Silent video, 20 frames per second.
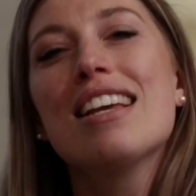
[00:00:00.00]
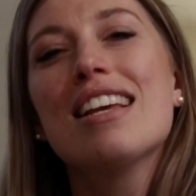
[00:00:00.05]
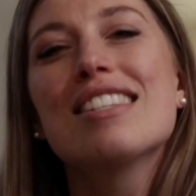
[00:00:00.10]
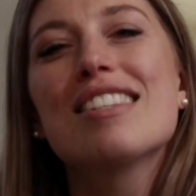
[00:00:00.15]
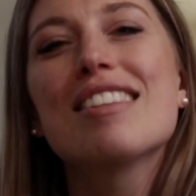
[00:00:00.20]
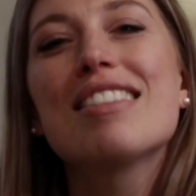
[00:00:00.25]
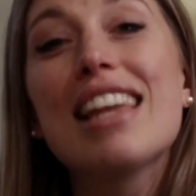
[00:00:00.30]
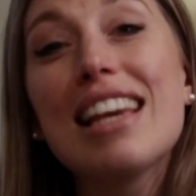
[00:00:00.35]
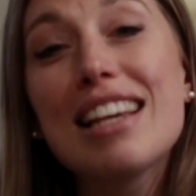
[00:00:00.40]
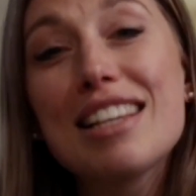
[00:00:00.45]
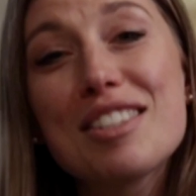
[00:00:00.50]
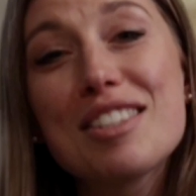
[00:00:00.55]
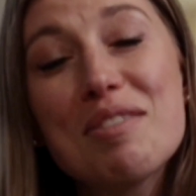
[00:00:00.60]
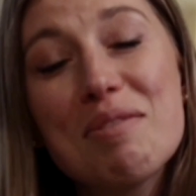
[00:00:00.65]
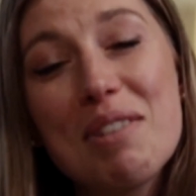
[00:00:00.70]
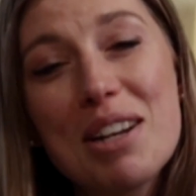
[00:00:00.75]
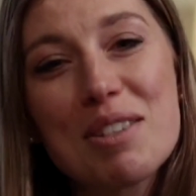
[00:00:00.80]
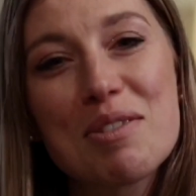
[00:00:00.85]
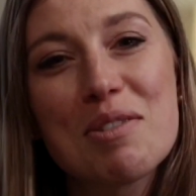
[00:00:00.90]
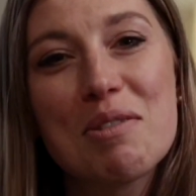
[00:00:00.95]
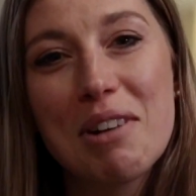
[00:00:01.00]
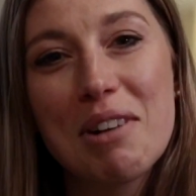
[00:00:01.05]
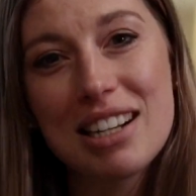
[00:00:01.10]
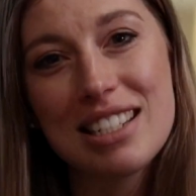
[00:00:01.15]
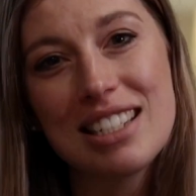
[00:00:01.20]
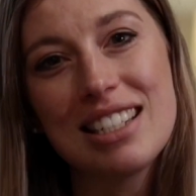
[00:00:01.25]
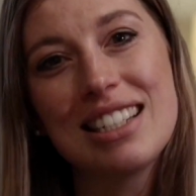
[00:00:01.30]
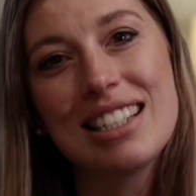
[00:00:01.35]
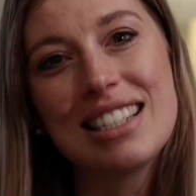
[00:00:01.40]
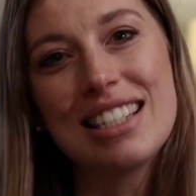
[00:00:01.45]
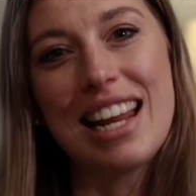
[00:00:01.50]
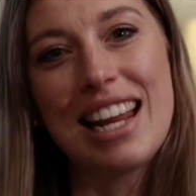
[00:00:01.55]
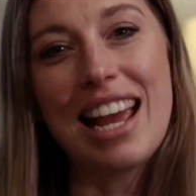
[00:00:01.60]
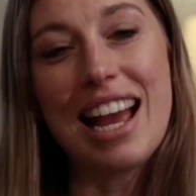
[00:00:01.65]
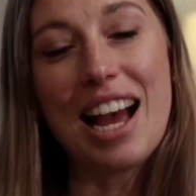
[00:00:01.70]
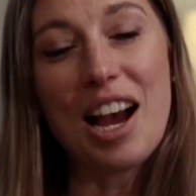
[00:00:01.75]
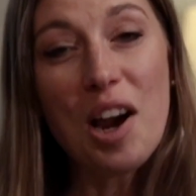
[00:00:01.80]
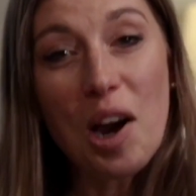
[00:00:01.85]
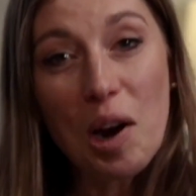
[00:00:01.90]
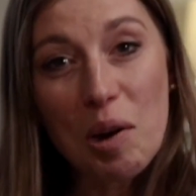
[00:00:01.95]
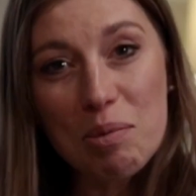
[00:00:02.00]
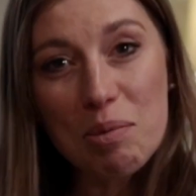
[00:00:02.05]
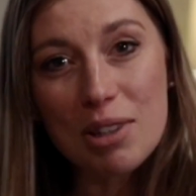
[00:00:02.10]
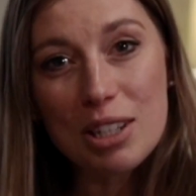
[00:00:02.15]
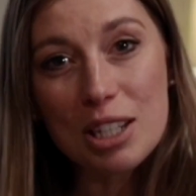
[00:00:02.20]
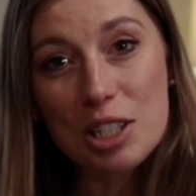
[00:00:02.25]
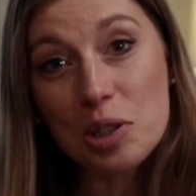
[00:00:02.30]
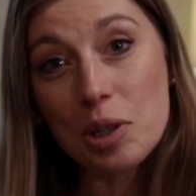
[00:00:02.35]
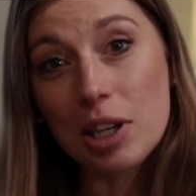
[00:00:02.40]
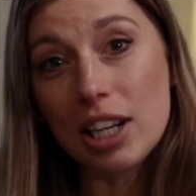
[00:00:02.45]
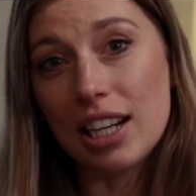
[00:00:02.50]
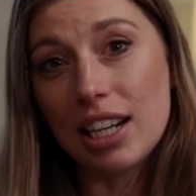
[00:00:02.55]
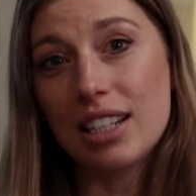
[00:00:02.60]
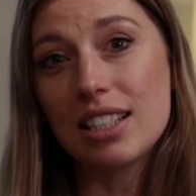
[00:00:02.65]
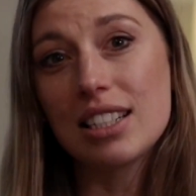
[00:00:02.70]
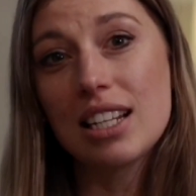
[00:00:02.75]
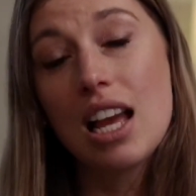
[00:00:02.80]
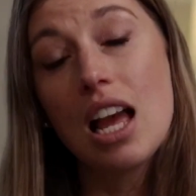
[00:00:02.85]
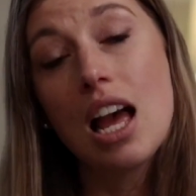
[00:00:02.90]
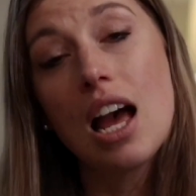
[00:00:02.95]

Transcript: So thanks so much for watching today. I hope you enjoyed it.